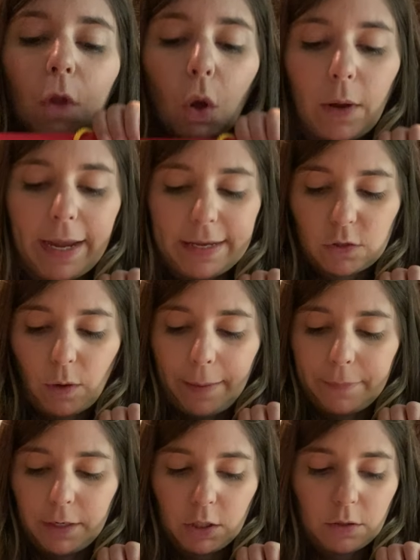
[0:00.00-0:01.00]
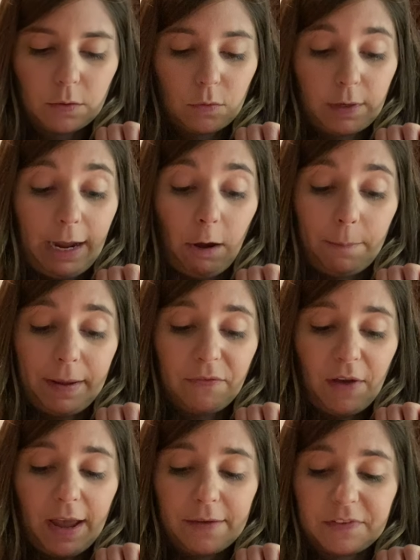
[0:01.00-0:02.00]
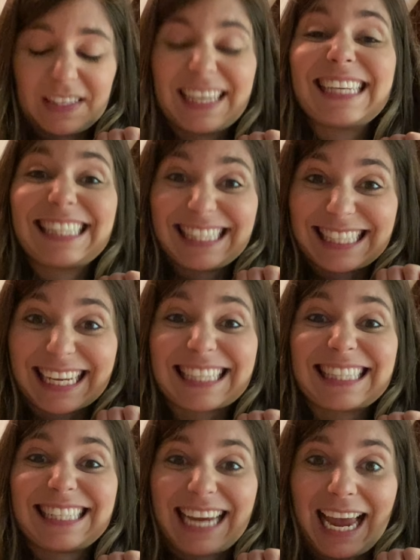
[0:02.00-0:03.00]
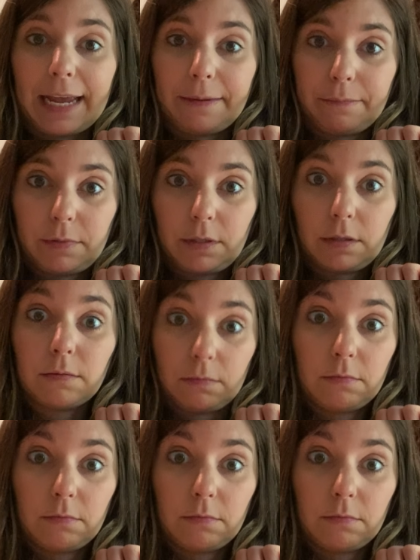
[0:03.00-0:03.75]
Okay, so I'm going to count by 5s 6 times.